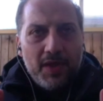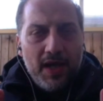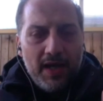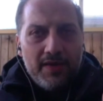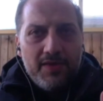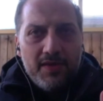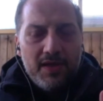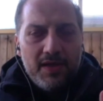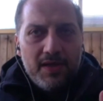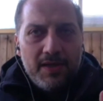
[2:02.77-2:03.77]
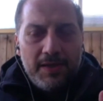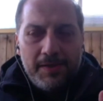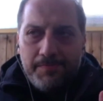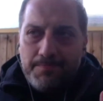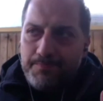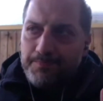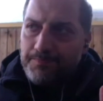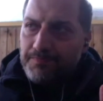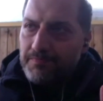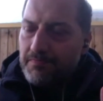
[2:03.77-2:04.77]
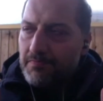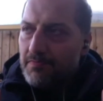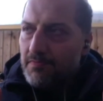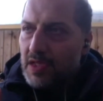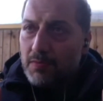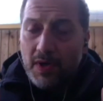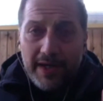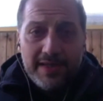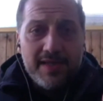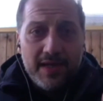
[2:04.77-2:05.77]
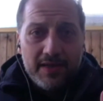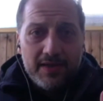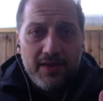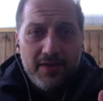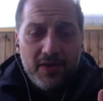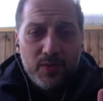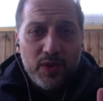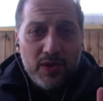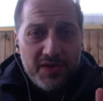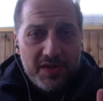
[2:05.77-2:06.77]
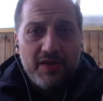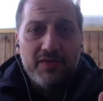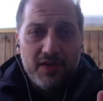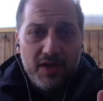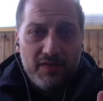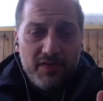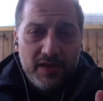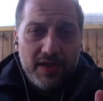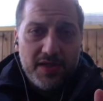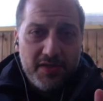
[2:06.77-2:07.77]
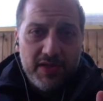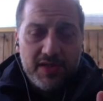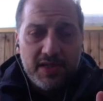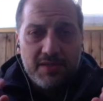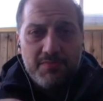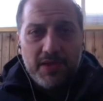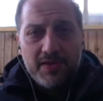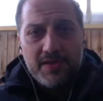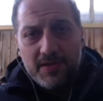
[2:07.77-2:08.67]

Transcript: and the um, mindset that will suffer over the next three to six months.